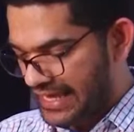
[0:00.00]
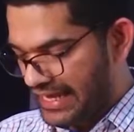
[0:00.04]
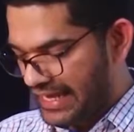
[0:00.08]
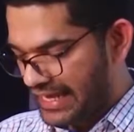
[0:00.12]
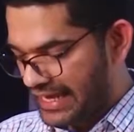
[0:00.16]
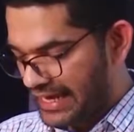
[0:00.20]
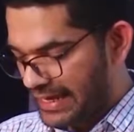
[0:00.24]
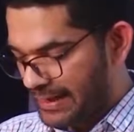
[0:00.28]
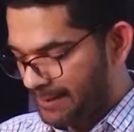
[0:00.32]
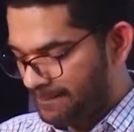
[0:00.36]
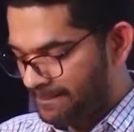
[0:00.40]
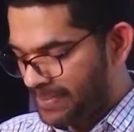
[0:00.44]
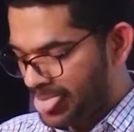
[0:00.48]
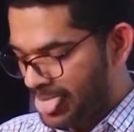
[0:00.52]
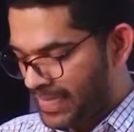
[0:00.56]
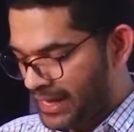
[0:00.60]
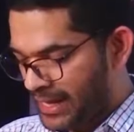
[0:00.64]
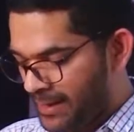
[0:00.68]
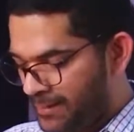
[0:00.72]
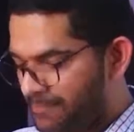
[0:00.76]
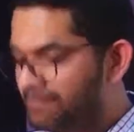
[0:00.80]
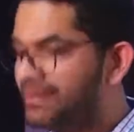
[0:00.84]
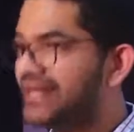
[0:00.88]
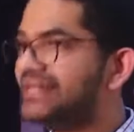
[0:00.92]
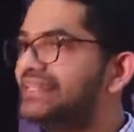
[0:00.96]

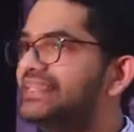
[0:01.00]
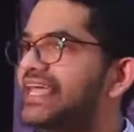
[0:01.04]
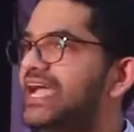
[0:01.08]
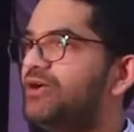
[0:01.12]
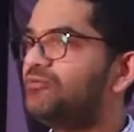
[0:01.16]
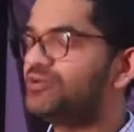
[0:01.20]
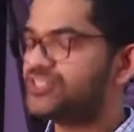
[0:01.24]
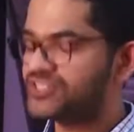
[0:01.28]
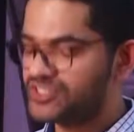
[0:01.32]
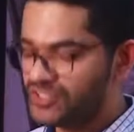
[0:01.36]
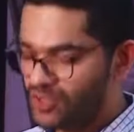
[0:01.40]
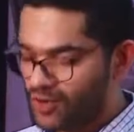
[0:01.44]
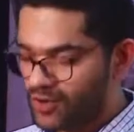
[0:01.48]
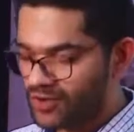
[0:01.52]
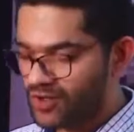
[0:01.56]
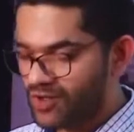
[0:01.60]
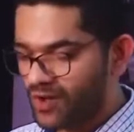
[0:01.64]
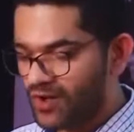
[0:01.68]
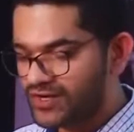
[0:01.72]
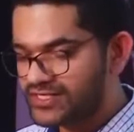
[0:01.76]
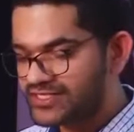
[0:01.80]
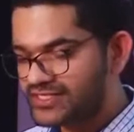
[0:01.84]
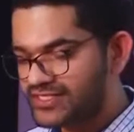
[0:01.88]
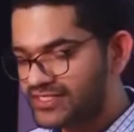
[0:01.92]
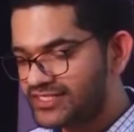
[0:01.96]
But there was no
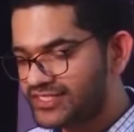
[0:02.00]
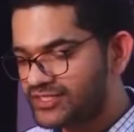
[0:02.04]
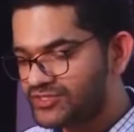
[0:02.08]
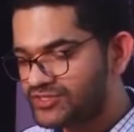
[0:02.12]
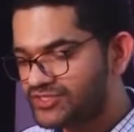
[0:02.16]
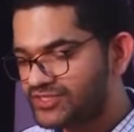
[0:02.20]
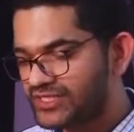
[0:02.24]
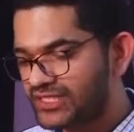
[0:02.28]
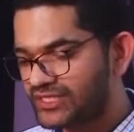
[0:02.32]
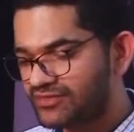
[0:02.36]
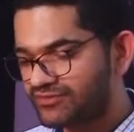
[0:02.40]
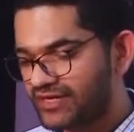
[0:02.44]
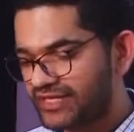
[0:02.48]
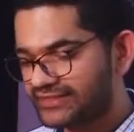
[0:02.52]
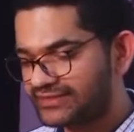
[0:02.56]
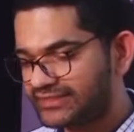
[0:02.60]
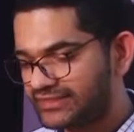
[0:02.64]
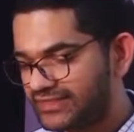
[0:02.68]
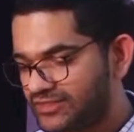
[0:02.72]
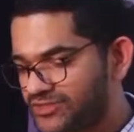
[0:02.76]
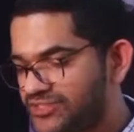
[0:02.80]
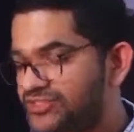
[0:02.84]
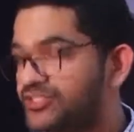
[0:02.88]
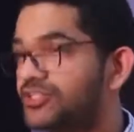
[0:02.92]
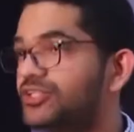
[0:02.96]
constitutional
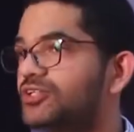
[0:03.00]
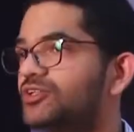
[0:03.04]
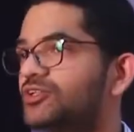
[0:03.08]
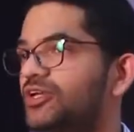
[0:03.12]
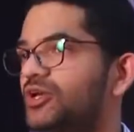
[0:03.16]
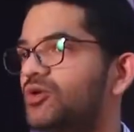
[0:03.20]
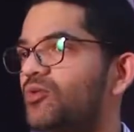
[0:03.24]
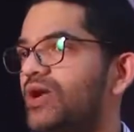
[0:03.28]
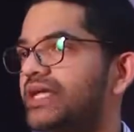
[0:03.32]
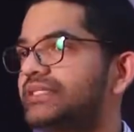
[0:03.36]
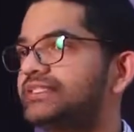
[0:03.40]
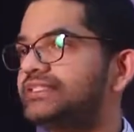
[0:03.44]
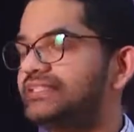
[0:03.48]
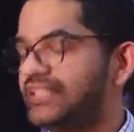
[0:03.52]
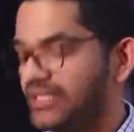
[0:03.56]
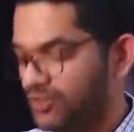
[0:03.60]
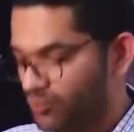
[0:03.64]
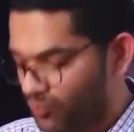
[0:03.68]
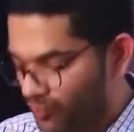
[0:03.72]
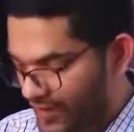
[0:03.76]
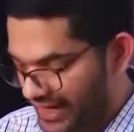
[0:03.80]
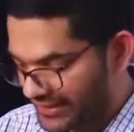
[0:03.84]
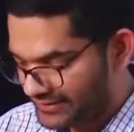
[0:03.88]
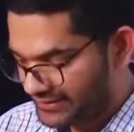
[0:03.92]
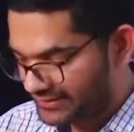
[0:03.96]
resolution to the
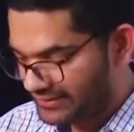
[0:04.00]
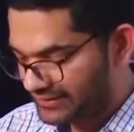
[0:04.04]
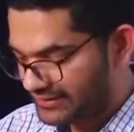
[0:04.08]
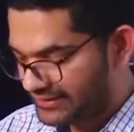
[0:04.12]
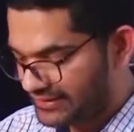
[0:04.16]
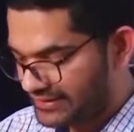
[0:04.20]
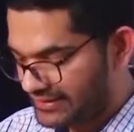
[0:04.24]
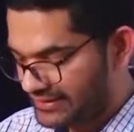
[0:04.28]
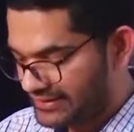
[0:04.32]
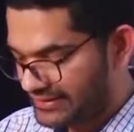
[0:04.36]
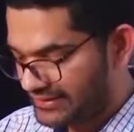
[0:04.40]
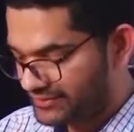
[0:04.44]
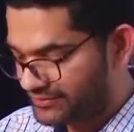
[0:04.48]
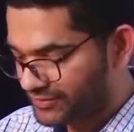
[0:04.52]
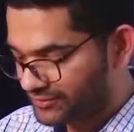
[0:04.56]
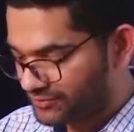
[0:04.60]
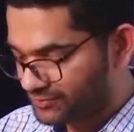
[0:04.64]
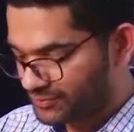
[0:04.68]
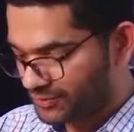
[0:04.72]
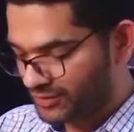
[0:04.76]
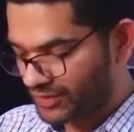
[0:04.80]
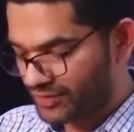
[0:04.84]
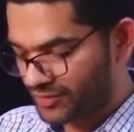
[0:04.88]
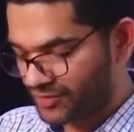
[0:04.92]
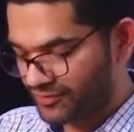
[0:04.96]
question whether the
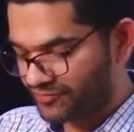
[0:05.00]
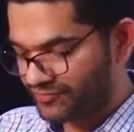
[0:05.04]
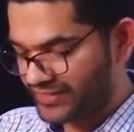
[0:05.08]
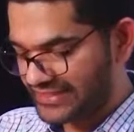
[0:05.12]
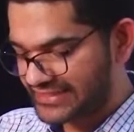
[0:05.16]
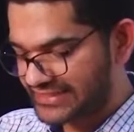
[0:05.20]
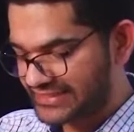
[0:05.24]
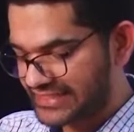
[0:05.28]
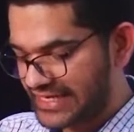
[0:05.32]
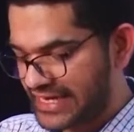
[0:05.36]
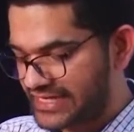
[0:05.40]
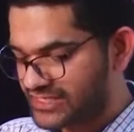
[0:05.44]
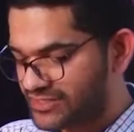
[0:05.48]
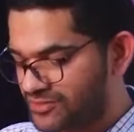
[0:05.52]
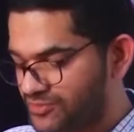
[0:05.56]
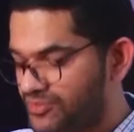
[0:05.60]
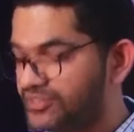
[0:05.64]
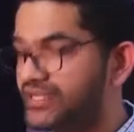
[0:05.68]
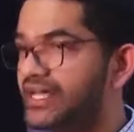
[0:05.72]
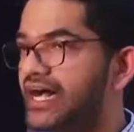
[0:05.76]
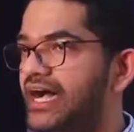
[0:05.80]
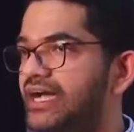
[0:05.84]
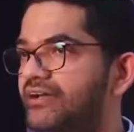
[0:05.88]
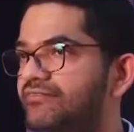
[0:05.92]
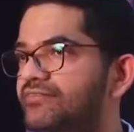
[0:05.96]
ruler of a state
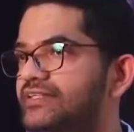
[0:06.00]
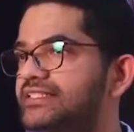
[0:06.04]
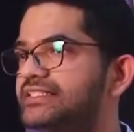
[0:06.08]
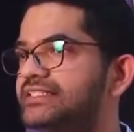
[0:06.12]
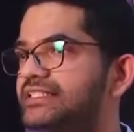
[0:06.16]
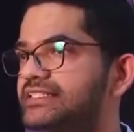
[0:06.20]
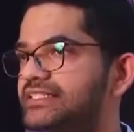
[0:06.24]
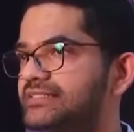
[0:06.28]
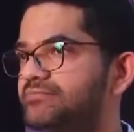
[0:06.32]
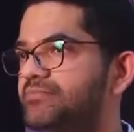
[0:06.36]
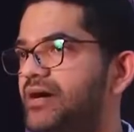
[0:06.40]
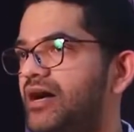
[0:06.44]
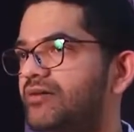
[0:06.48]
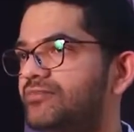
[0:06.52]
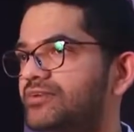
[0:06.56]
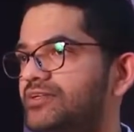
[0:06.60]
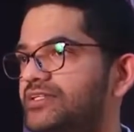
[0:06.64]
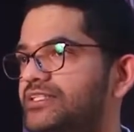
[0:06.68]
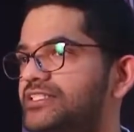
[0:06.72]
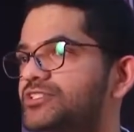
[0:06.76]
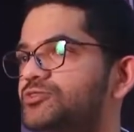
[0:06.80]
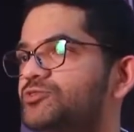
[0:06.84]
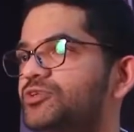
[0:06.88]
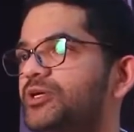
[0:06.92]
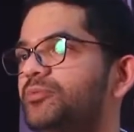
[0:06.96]
could divest his
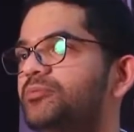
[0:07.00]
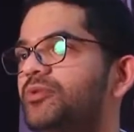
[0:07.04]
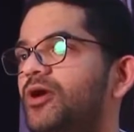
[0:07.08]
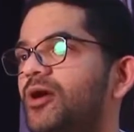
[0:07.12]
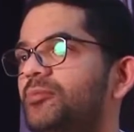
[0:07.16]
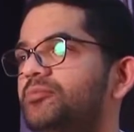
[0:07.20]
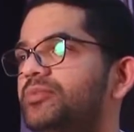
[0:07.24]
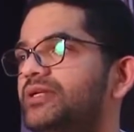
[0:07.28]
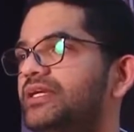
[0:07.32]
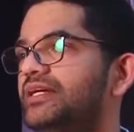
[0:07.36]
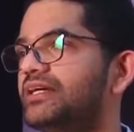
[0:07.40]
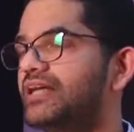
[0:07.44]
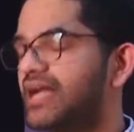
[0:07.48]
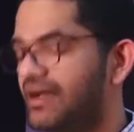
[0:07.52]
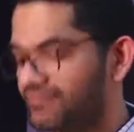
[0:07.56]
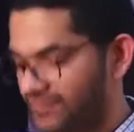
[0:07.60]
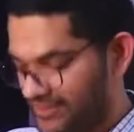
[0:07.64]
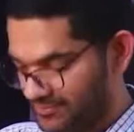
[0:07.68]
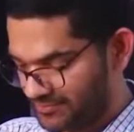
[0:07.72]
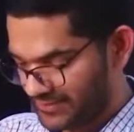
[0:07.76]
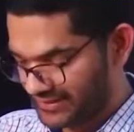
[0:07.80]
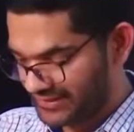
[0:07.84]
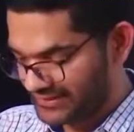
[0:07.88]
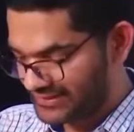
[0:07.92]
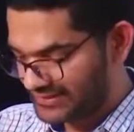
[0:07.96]
powers to a popular
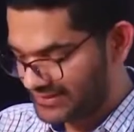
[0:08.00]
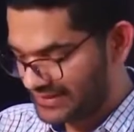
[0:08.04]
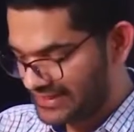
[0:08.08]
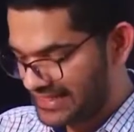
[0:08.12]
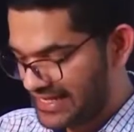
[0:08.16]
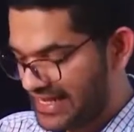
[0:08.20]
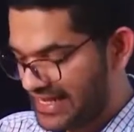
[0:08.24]
government.